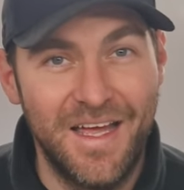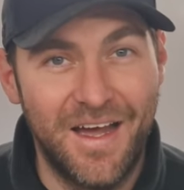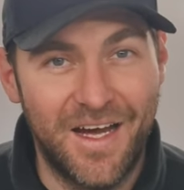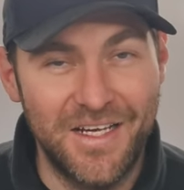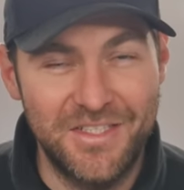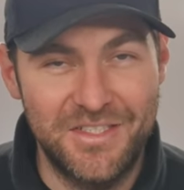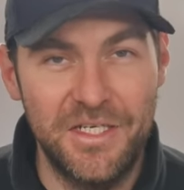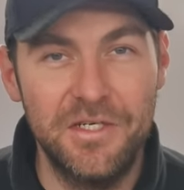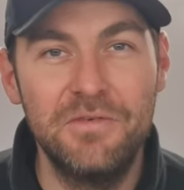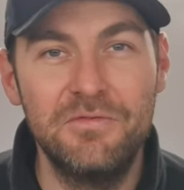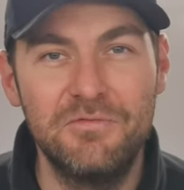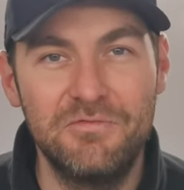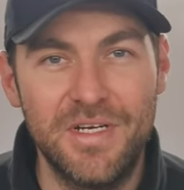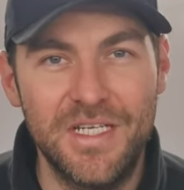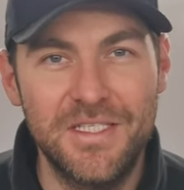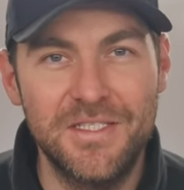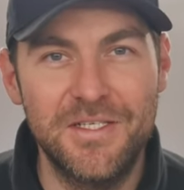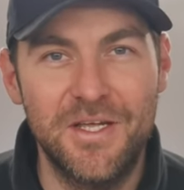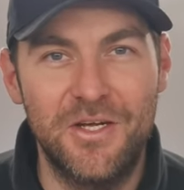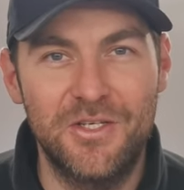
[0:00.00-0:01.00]
I didn't
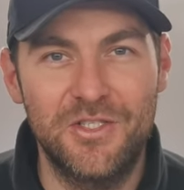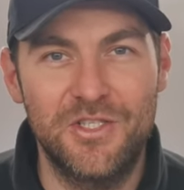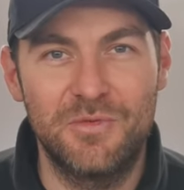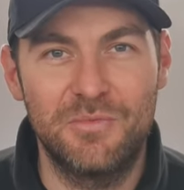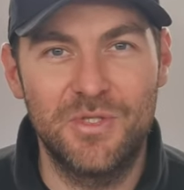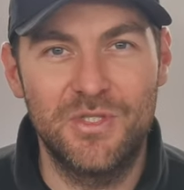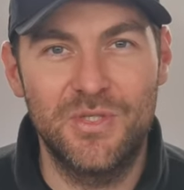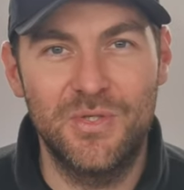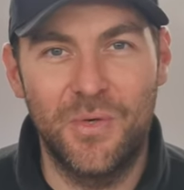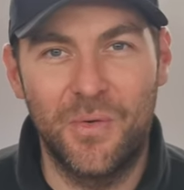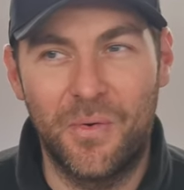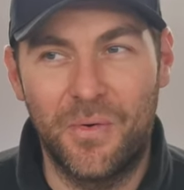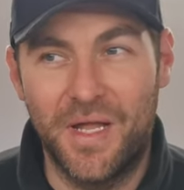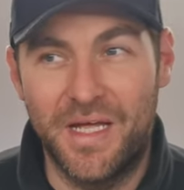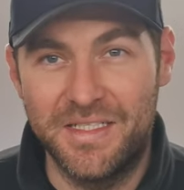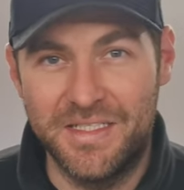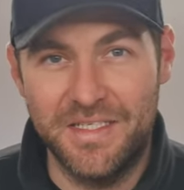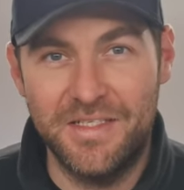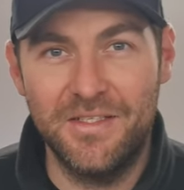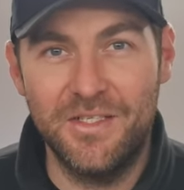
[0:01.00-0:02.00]
research them at all.
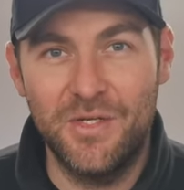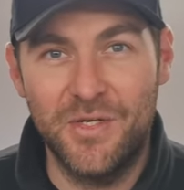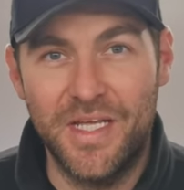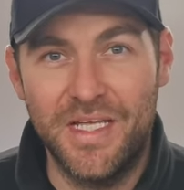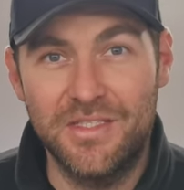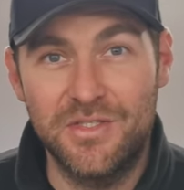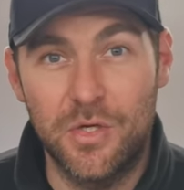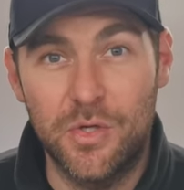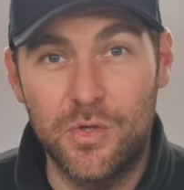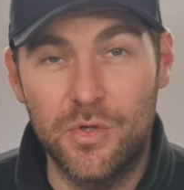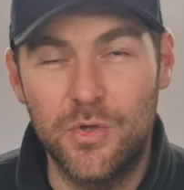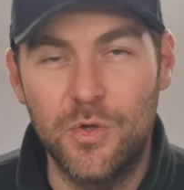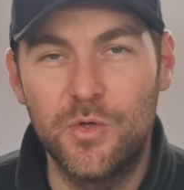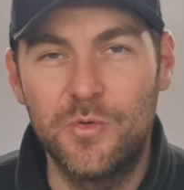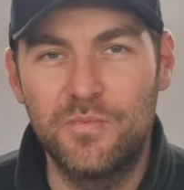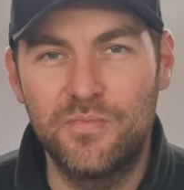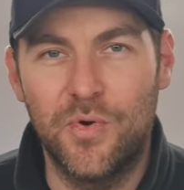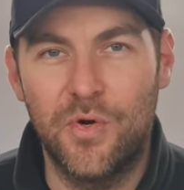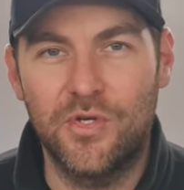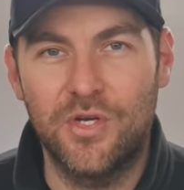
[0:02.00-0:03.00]
I didn't look into
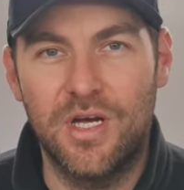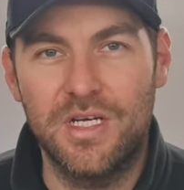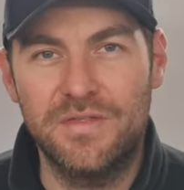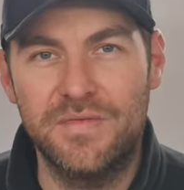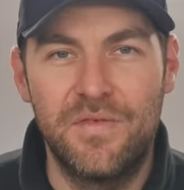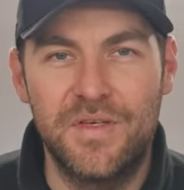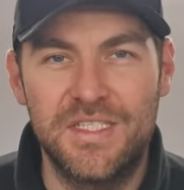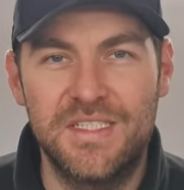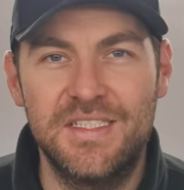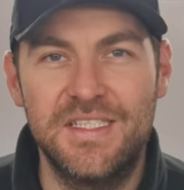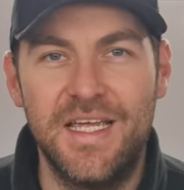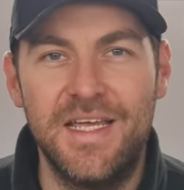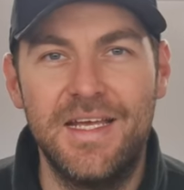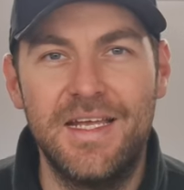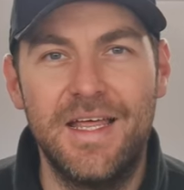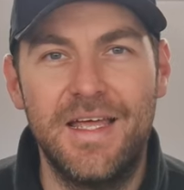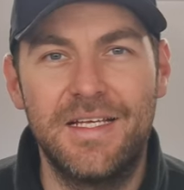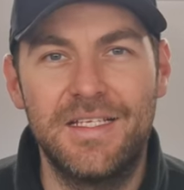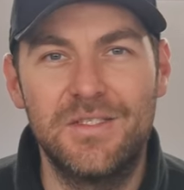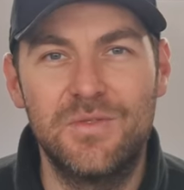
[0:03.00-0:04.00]
good products for
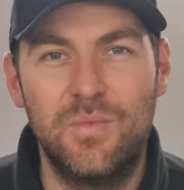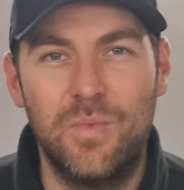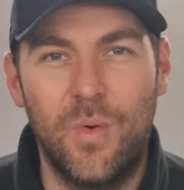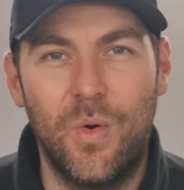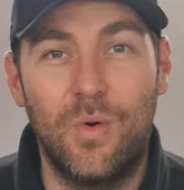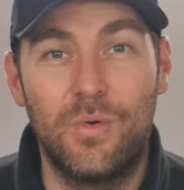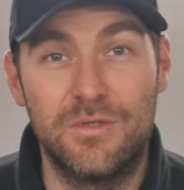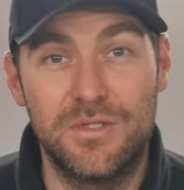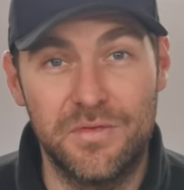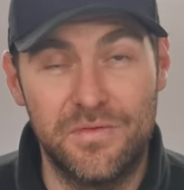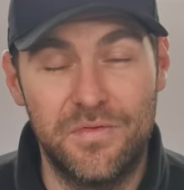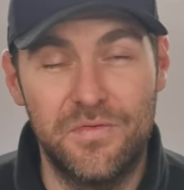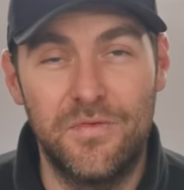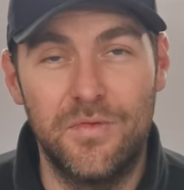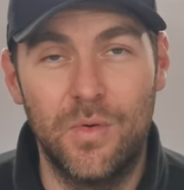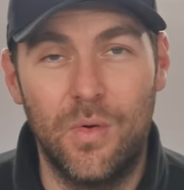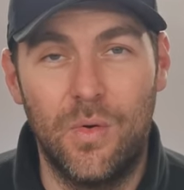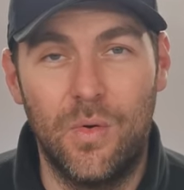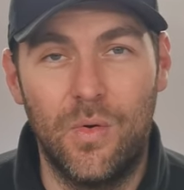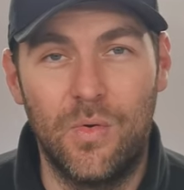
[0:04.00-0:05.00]
ceilings, walls, and
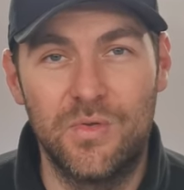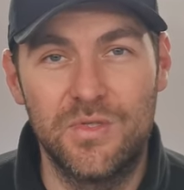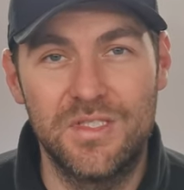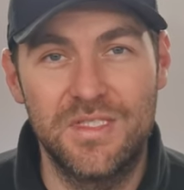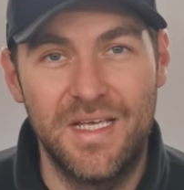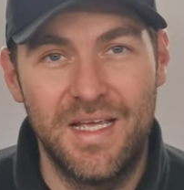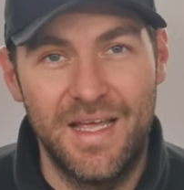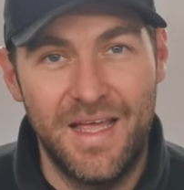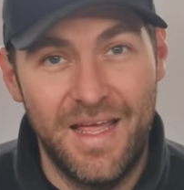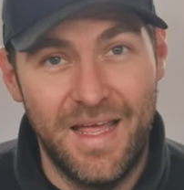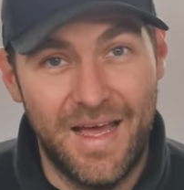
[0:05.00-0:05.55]
floors,